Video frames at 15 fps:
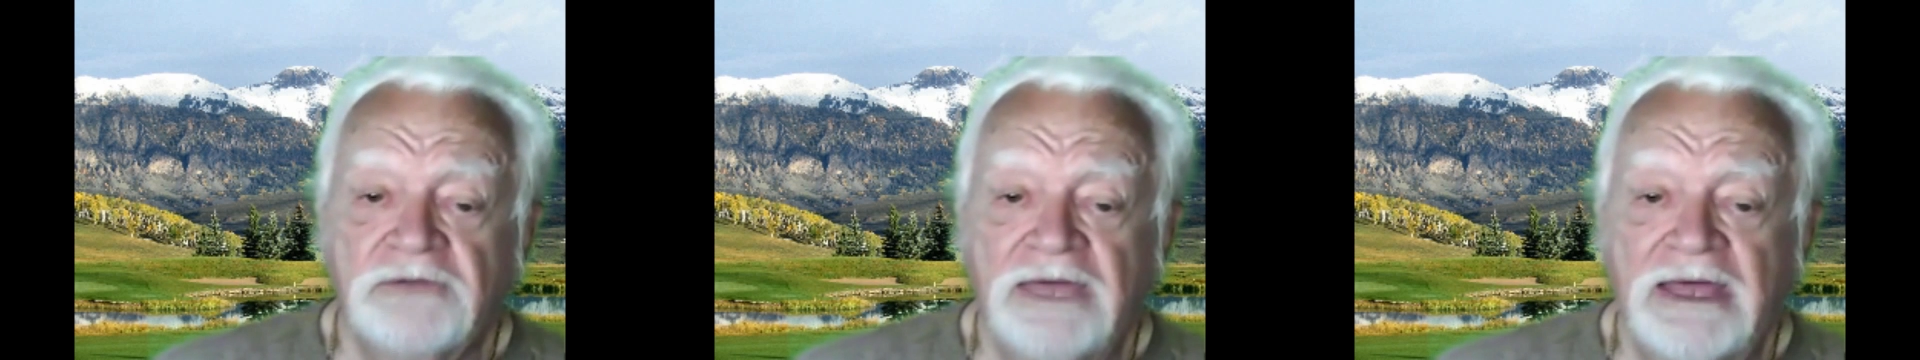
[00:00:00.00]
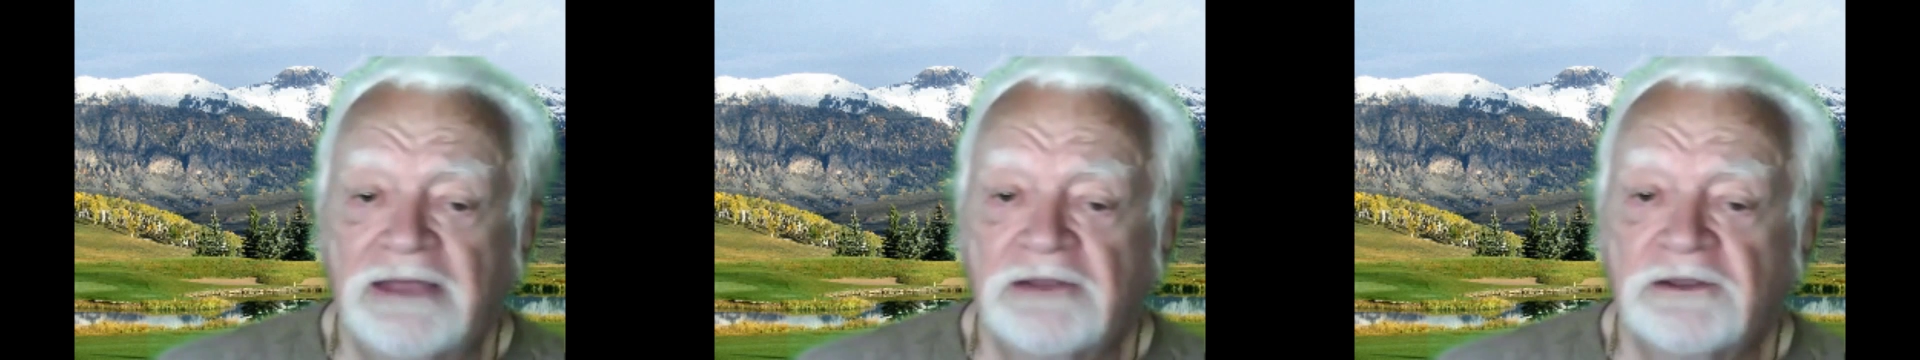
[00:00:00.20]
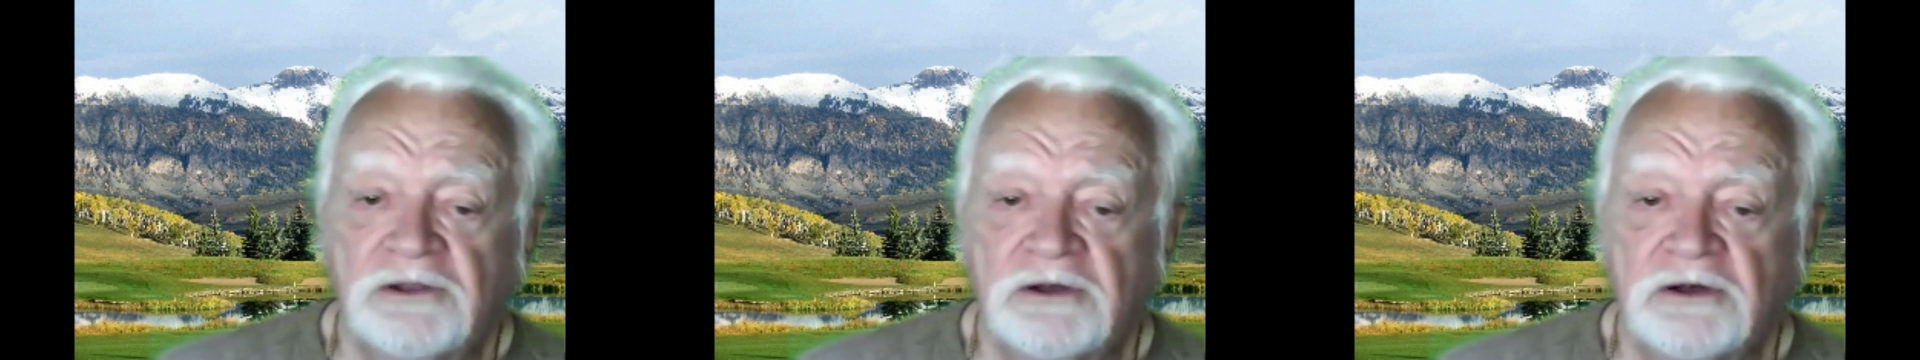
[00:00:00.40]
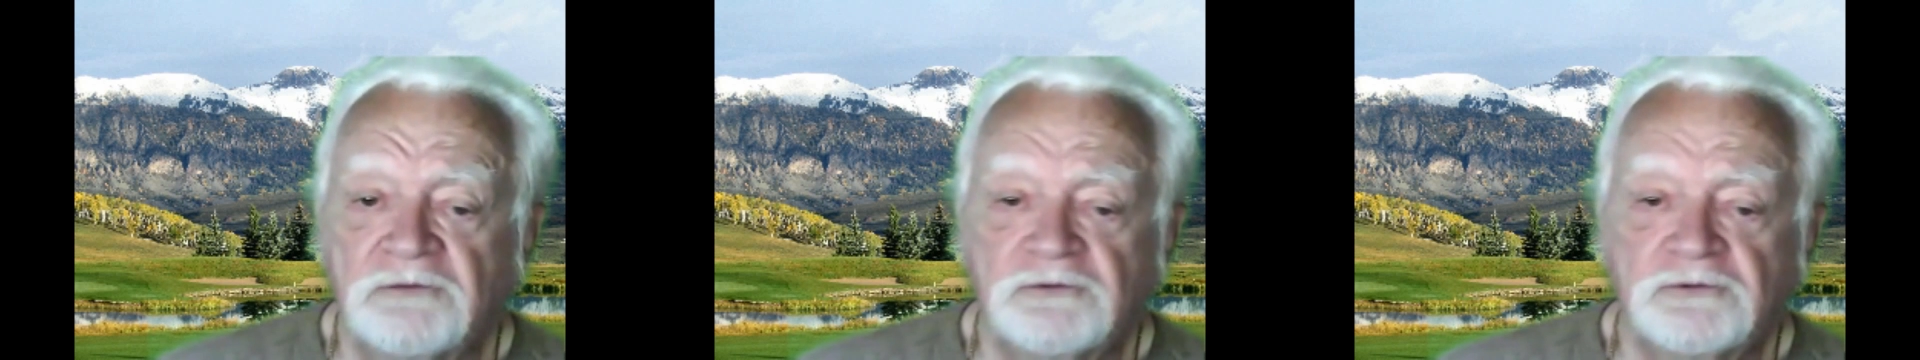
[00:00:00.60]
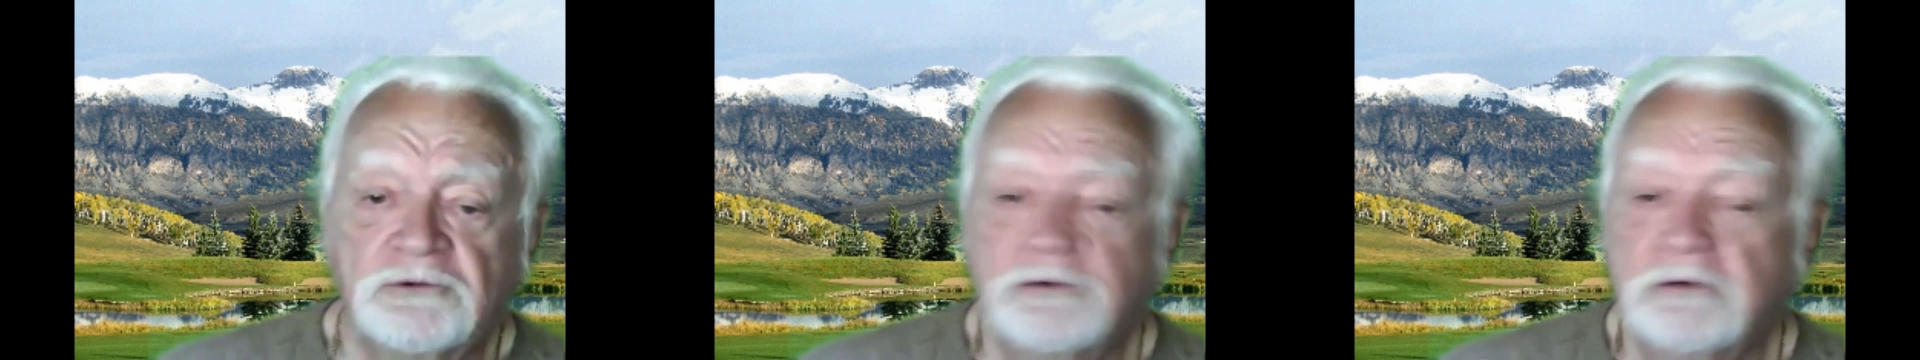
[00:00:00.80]

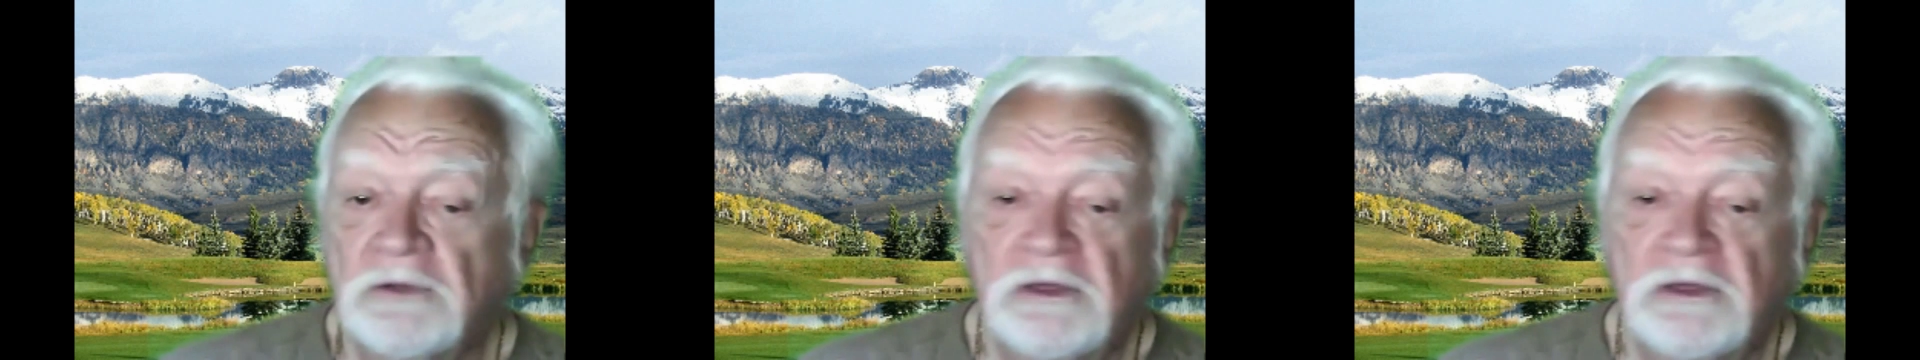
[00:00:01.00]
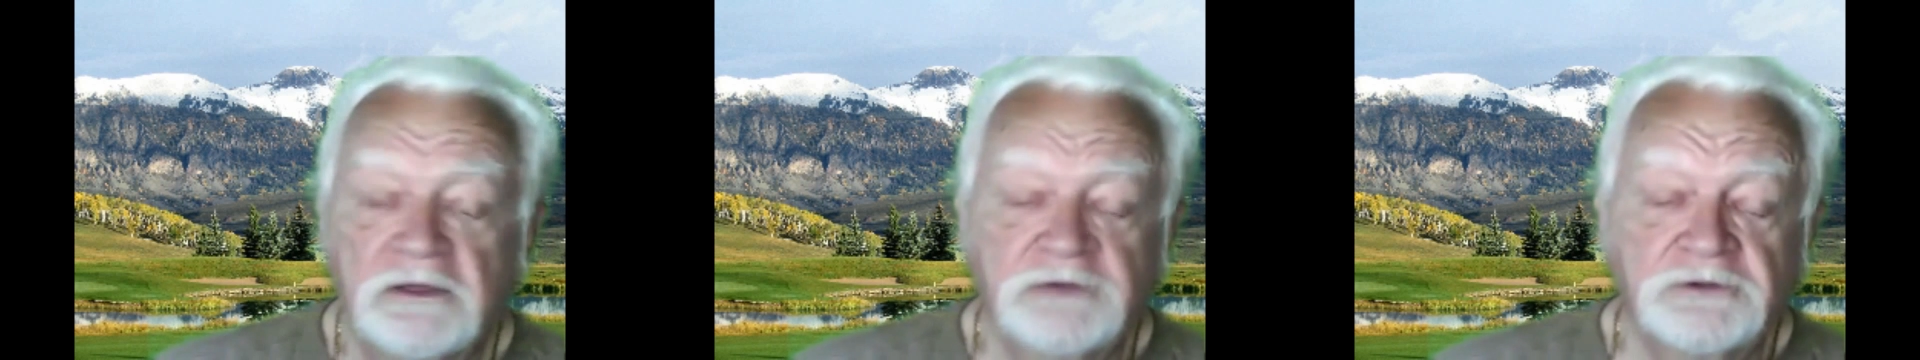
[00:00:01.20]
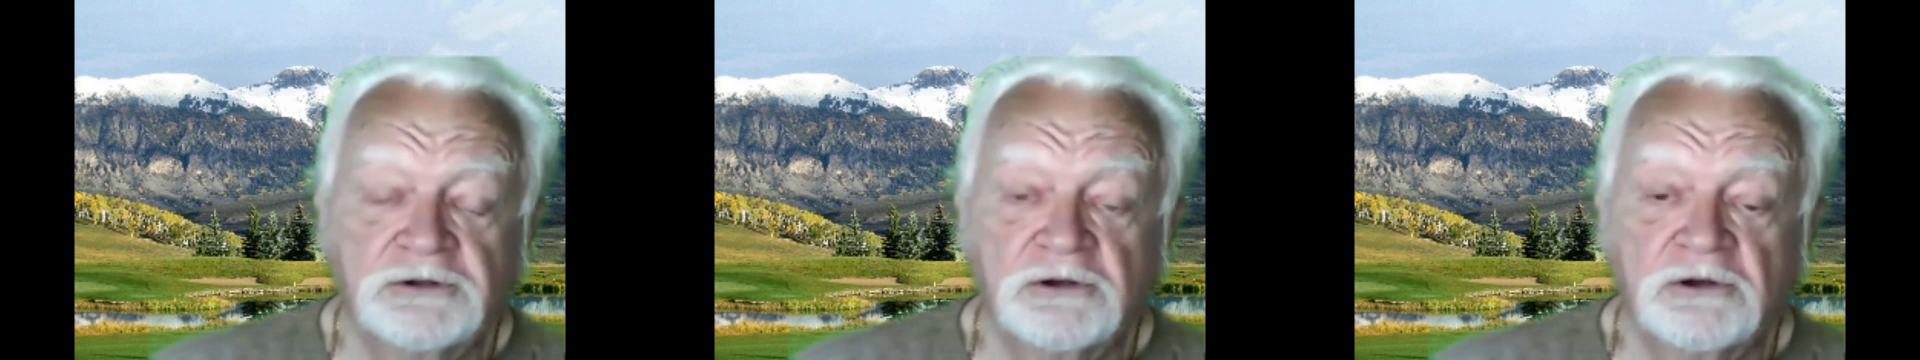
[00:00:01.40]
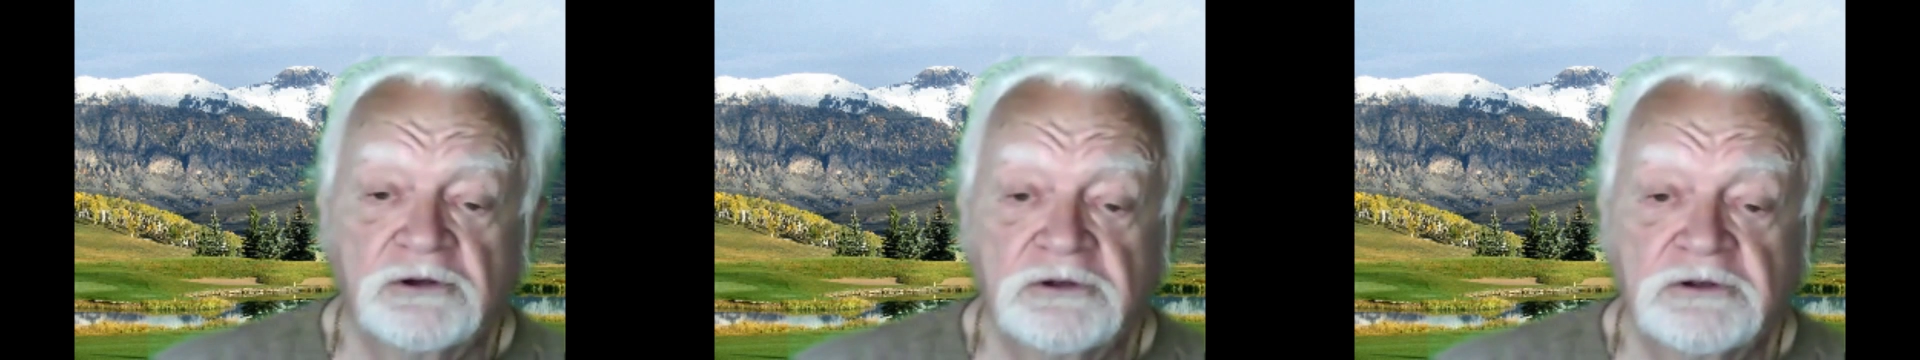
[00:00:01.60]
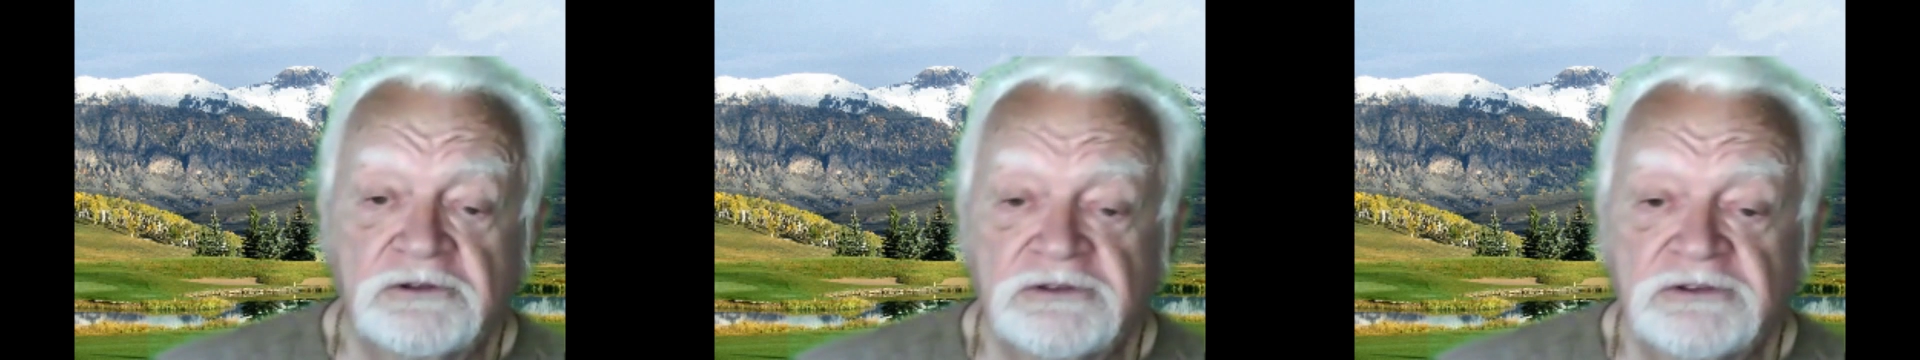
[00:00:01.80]
handcuffed her, and took
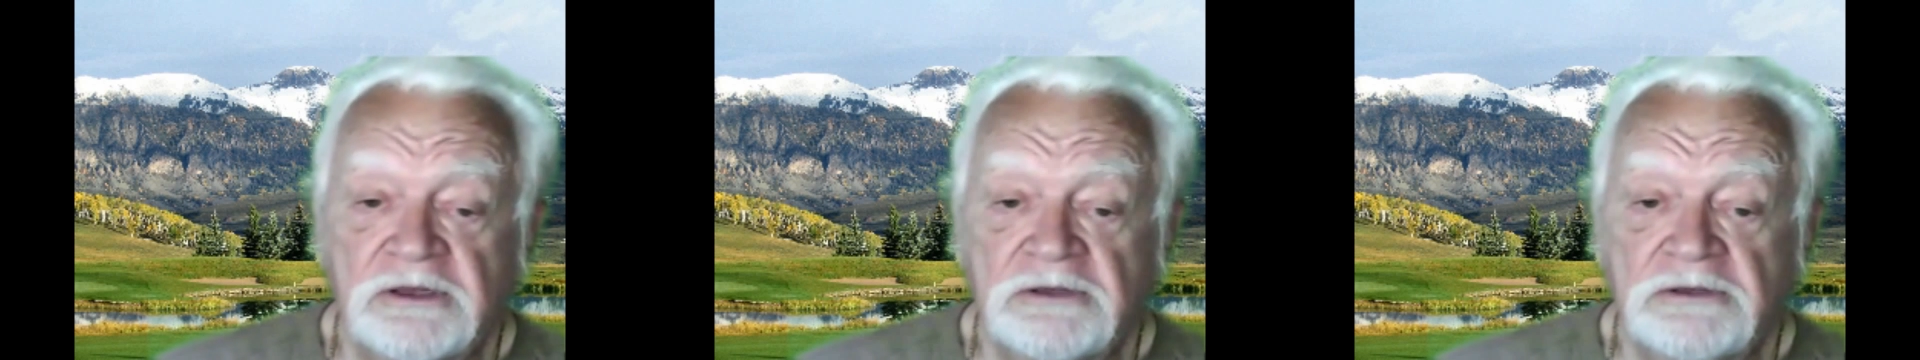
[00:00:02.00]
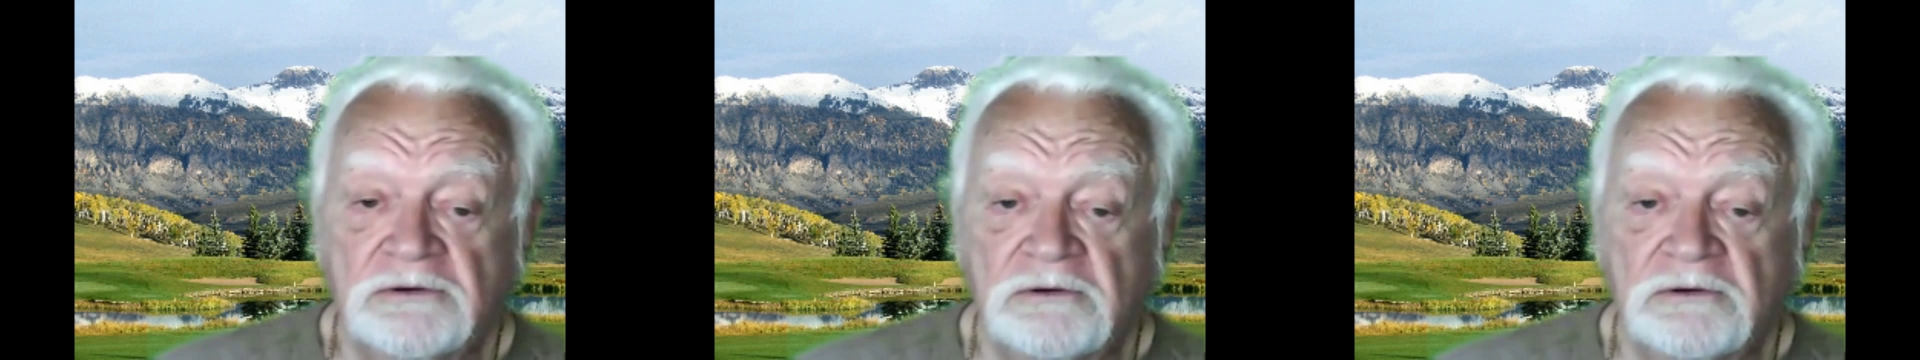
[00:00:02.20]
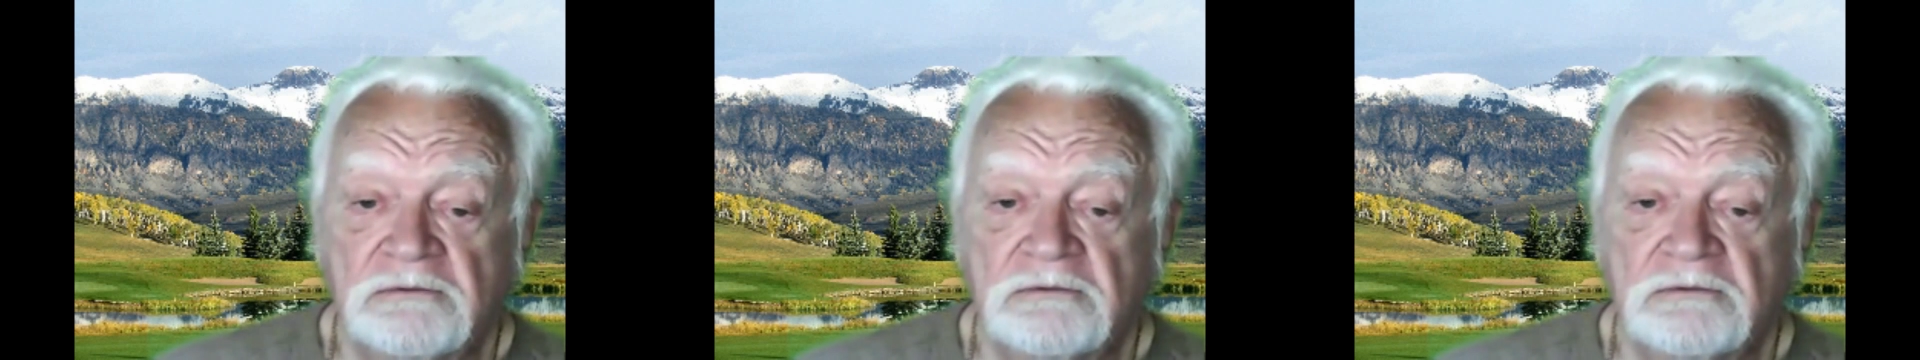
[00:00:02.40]
her to jail,